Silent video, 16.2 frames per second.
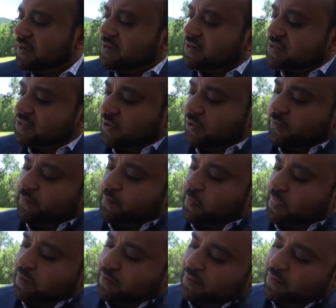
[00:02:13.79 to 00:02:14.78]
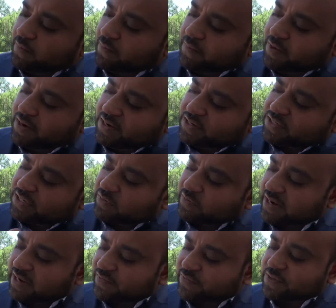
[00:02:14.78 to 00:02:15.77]
So initially
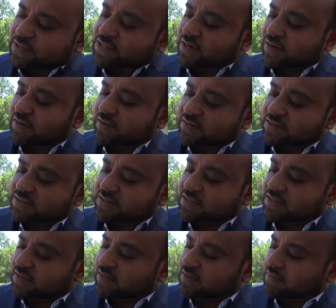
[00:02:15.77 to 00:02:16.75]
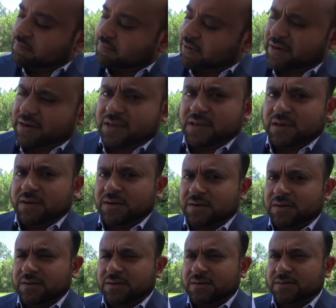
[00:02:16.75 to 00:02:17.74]
when I first started this about 2
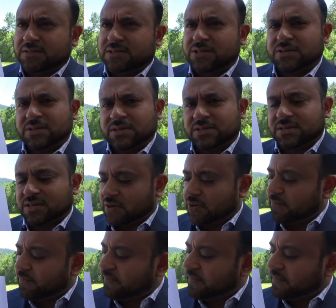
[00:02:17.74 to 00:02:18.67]
years ago,